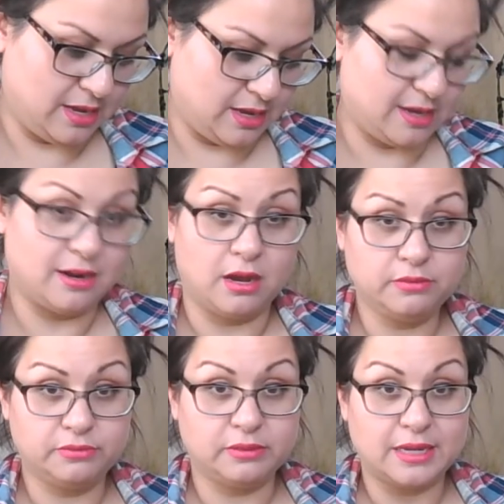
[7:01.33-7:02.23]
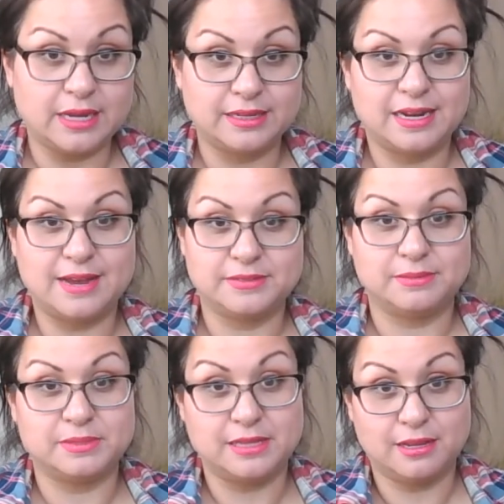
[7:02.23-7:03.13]
and hopefully I can have
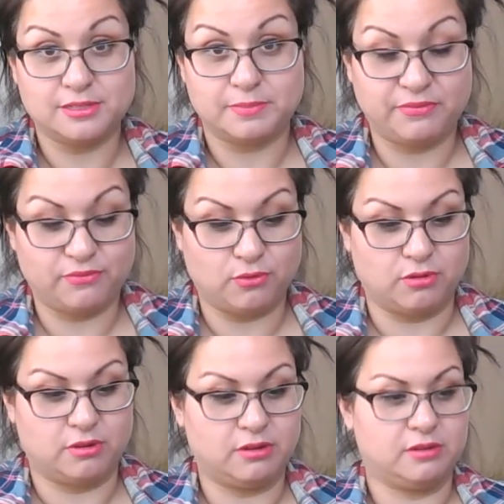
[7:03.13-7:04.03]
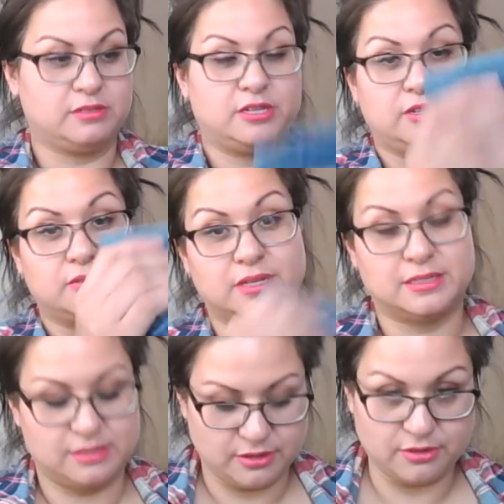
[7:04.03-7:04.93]
some sales before too,
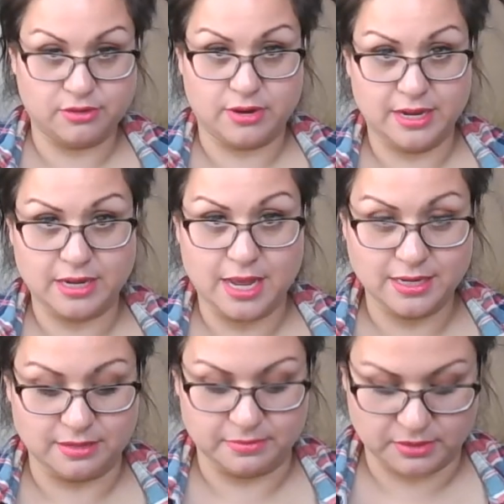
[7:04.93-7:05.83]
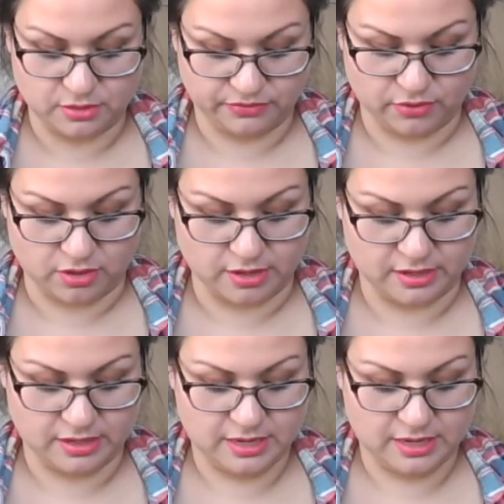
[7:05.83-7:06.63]
because they're great items so far.